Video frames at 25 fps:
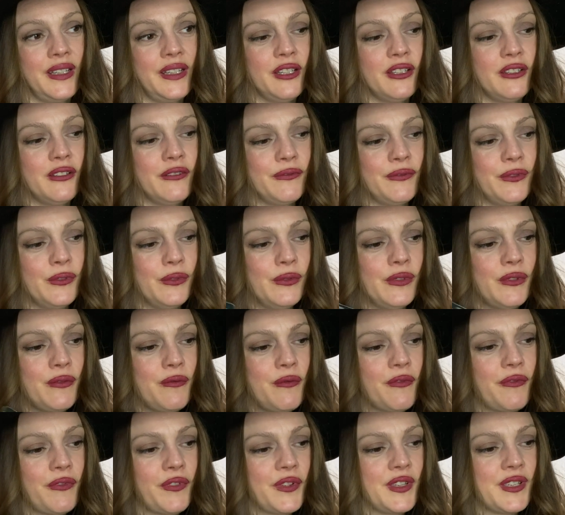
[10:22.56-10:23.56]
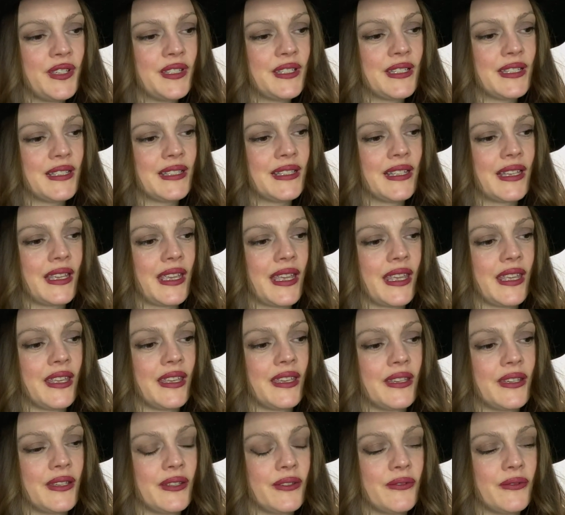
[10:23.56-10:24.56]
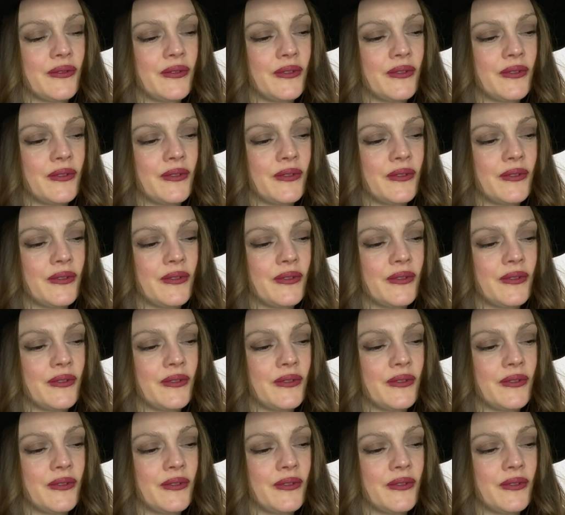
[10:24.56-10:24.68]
the Fool in reverse is like,